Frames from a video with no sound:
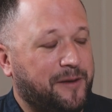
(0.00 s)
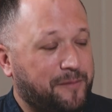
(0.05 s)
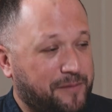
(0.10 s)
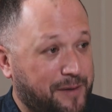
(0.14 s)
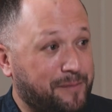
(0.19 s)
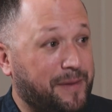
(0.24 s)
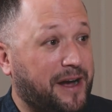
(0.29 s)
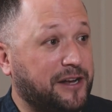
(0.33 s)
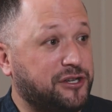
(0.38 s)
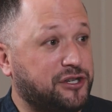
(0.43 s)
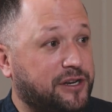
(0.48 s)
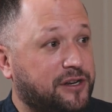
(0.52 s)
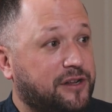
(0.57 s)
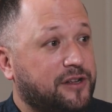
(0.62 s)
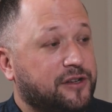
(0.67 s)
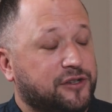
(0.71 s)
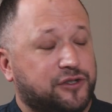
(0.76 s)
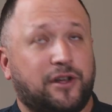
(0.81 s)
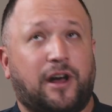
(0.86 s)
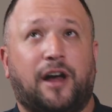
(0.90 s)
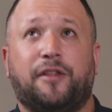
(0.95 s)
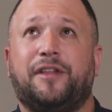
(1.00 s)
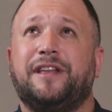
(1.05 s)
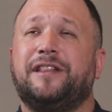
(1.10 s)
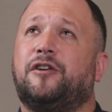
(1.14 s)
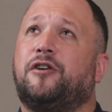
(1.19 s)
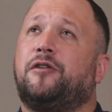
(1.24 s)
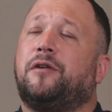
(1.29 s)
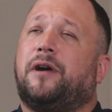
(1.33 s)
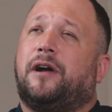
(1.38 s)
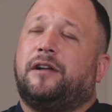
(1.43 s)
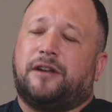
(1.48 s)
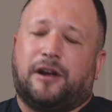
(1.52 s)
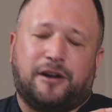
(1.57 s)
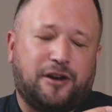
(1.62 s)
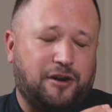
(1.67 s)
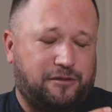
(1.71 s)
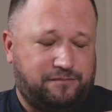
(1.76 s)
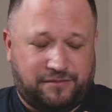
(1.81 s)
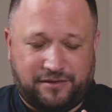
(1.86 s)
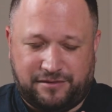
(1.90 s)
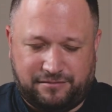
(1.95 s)
Imagine, so I think there are
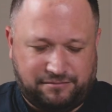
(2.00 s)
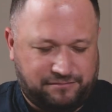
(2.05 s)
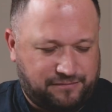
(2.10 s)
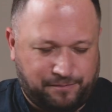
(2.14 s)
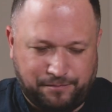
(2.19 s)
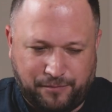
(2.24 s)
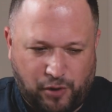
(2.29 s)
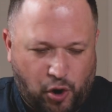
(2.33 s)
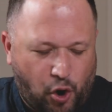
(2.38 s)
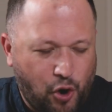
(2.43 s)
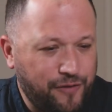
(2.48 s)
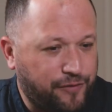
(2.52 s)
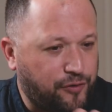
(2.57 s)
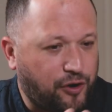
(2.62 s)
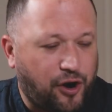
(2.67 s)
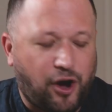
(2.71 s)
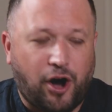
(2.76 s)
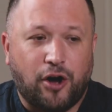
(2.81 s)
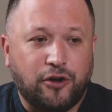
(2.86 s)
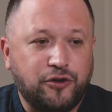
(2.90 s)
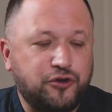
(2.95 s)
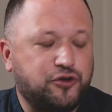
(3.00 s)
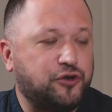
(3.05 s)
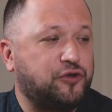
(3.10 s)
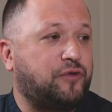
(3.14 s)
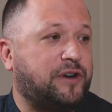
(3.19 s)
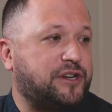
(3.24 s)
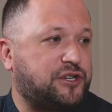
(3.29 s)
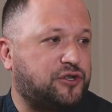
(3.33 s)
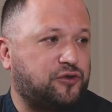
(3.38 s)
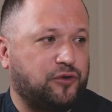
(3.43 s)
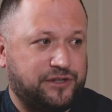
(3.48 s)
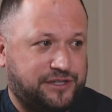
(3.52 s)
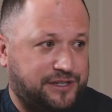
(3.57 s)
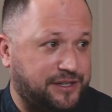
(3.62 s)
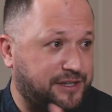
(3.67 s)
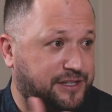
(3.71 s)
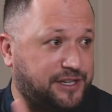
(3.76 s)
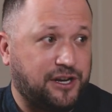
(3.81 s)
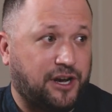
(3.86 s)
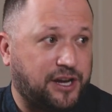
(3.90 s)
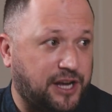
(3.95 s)
over 100 restaurants
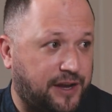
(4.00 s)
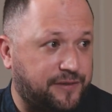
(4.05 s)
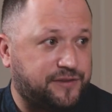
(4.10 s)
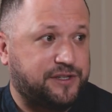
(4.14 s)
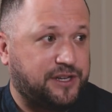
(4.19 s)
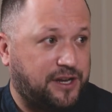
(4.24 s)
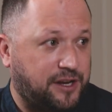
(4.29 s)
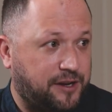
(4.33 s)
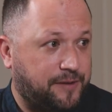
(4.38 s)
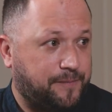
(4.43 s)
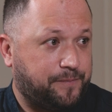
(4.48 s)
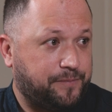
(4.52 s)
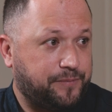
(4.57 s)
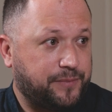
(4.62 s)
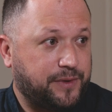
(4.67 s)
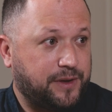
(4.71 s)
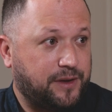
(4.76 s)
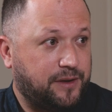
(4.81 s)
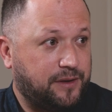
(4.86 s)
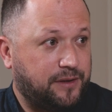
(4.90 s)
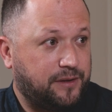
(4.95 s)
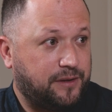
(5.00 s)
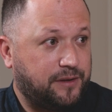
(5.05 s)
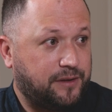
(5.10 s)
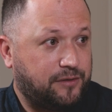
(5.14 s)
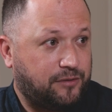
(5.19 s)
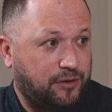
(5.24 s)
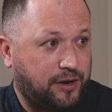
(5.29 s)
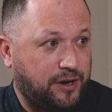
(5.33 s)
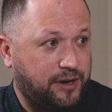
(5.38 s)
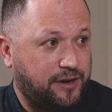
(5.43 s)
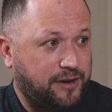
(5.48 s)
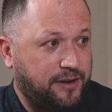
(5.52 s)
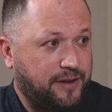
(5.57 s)
in DIFC, right?